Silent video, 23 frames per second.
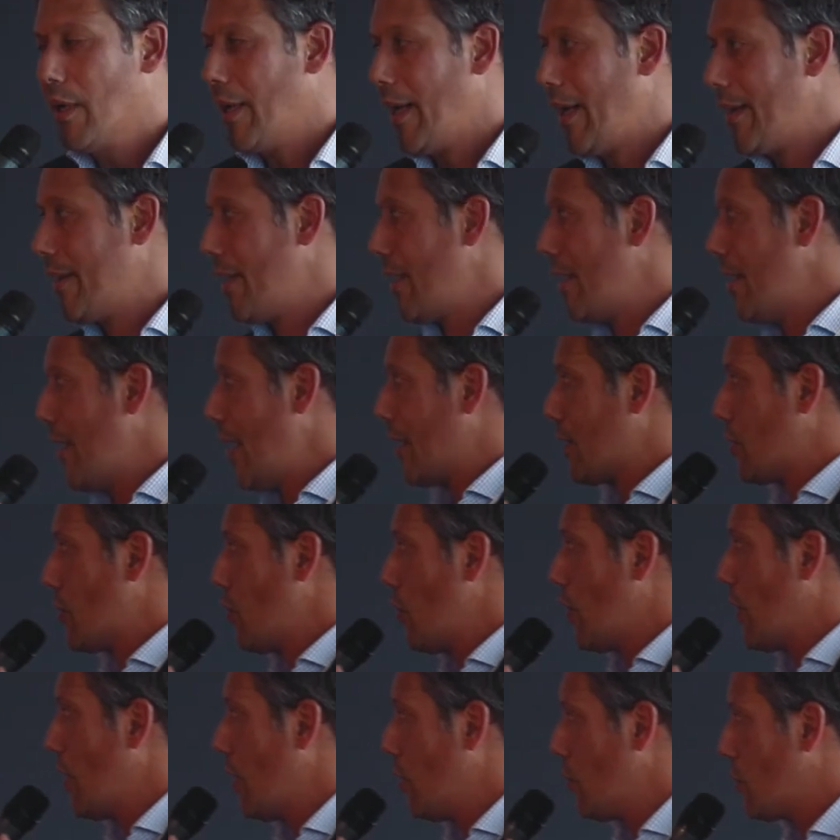And then next
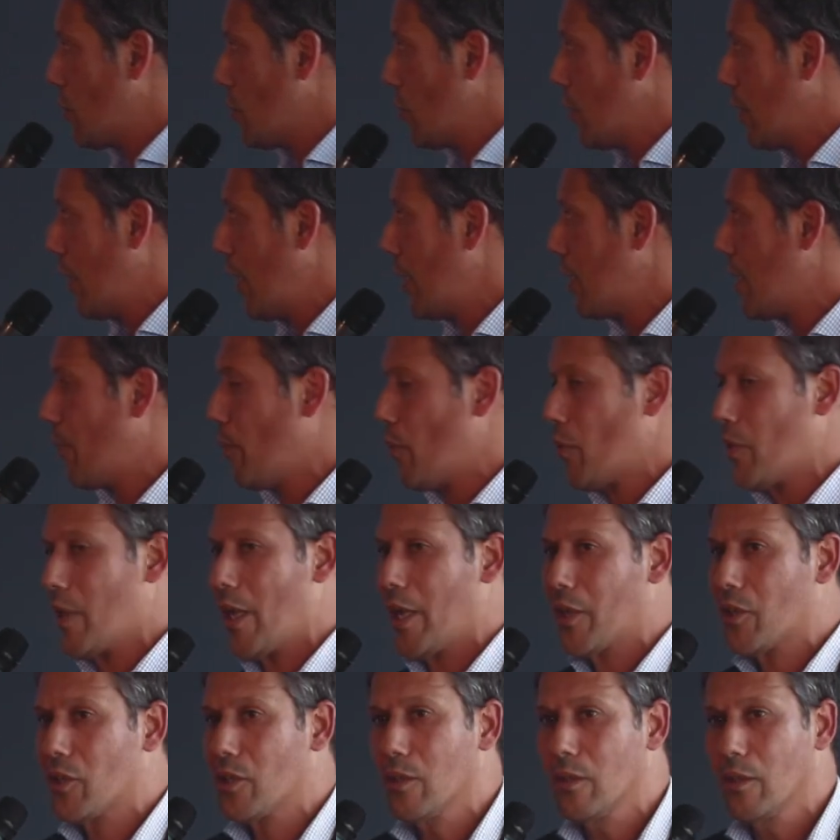you go to data
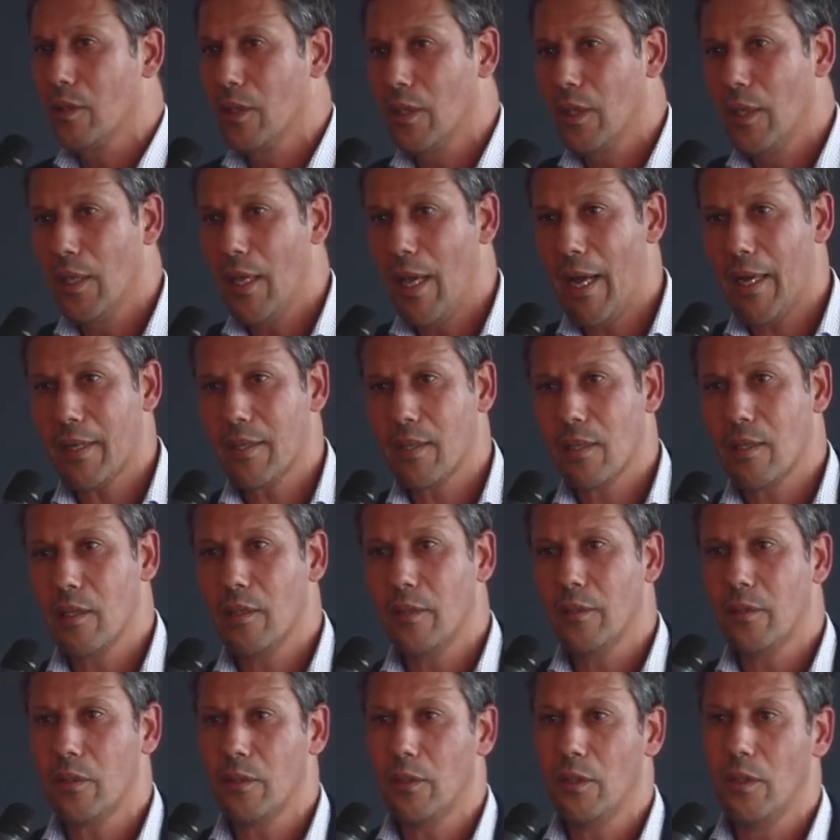protection.
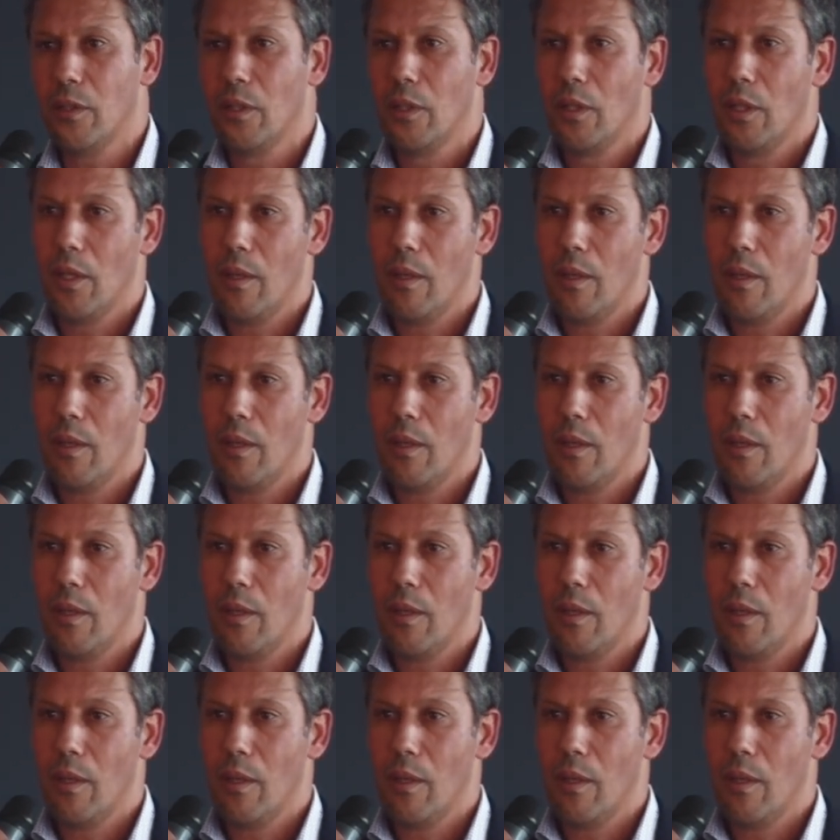Accidental,